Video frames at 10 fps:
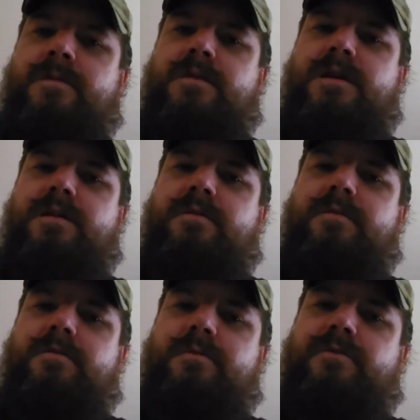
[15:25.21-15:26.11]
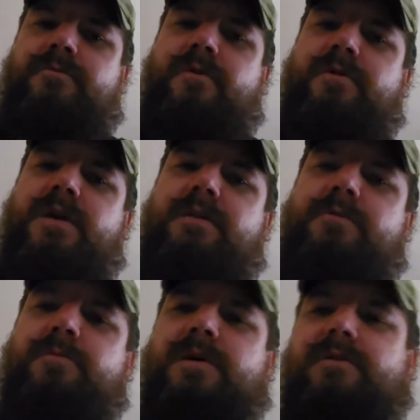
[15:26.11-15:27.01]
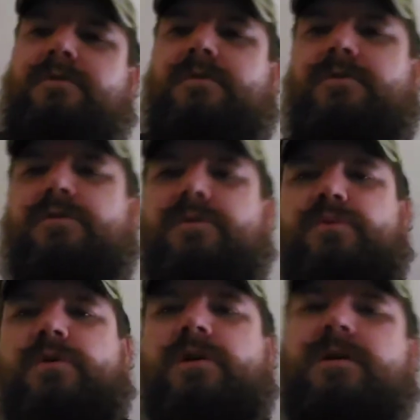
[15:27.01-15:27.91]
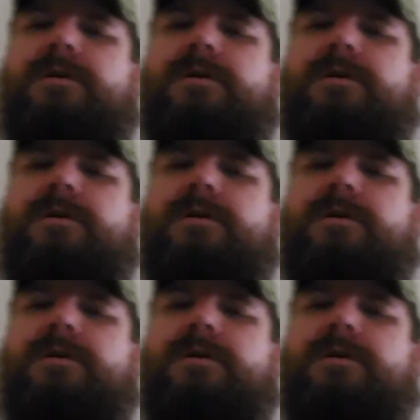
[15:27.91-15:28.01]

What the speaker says: and had too much to do with the work.